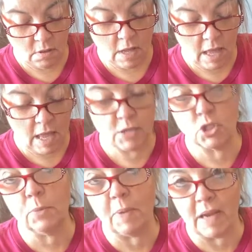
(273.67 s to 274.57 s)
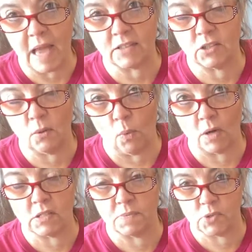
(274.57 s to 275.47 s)
It should be next to the word
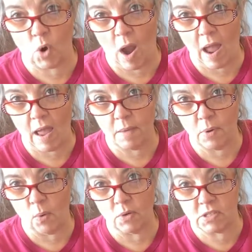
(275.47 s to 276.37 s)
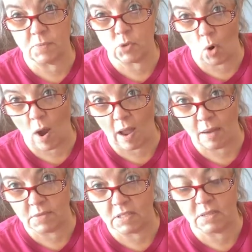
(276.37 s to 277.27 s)
subscribe or
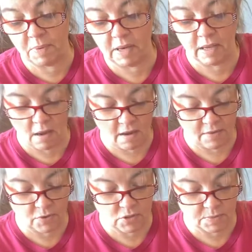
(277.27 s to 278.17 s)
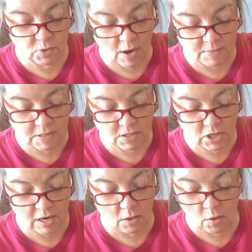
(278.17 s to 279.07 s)
subscribed, depending on if you're subscribed to the
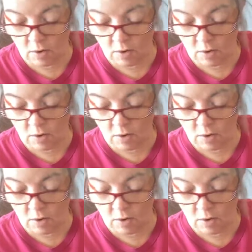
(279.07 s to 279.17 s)
channel or if you